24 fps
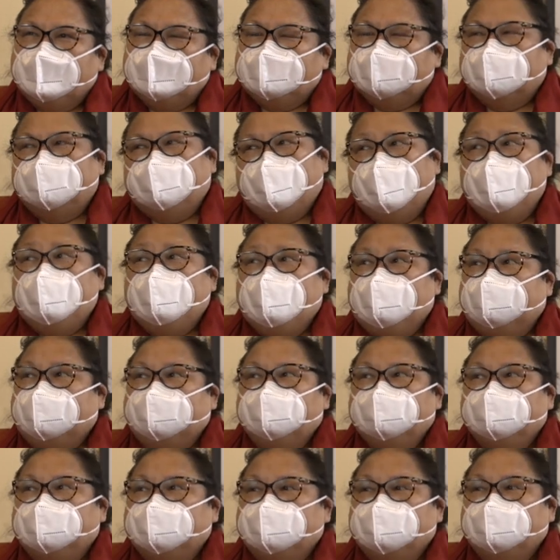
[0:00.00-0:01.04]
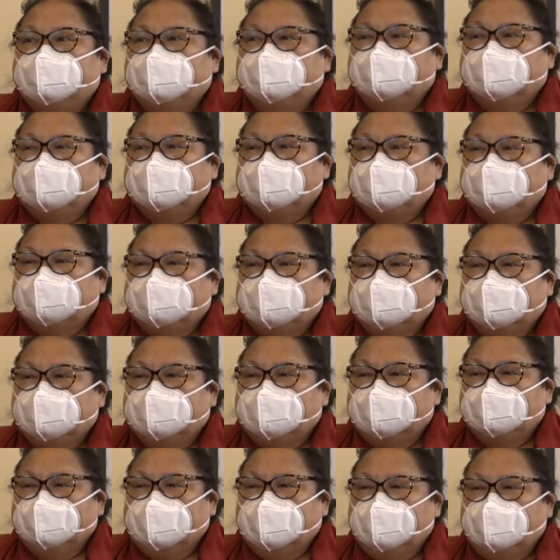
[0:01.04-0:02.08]
So yeah, there's just so much that
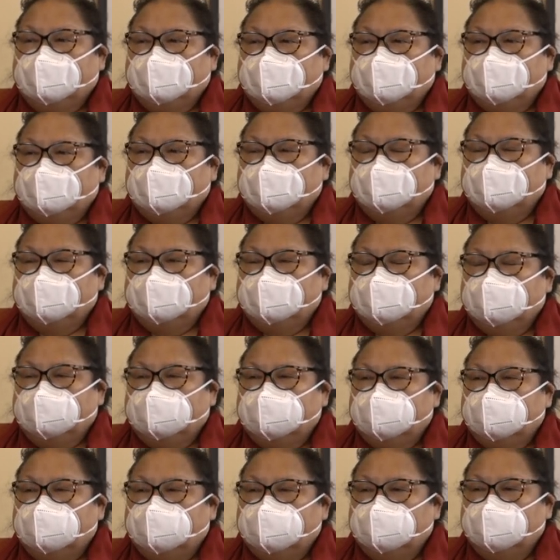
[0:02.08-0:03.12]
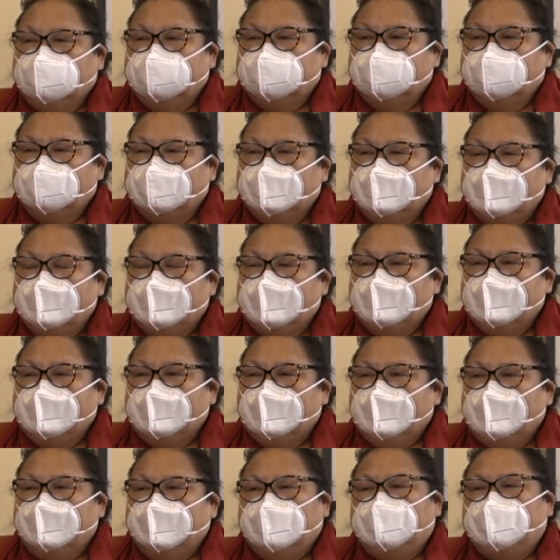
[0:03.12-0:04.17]
we could do. And,
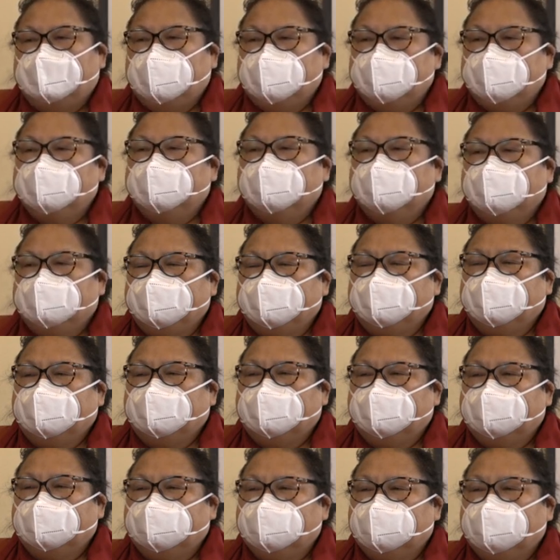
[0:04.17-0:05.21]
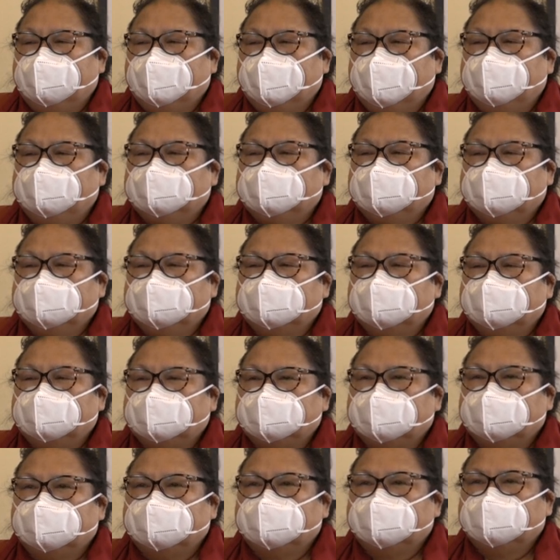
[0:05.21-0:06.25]
but people weren't really able to
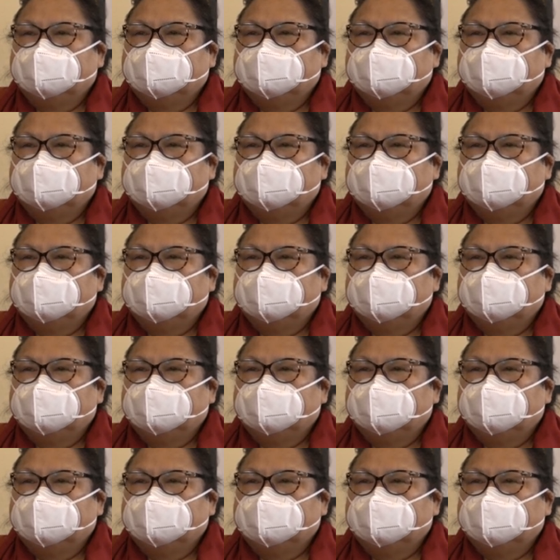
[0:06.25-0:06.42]
listen.